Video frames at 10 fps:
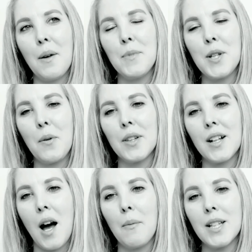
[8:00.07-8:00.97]
me know in the
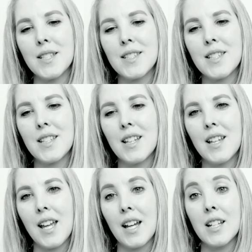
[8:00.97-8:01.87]
comments.
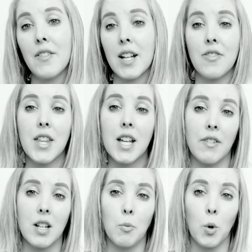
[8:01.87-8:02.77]
And if I can think of
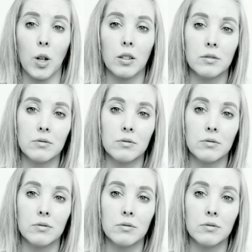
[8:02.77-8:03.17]
any more,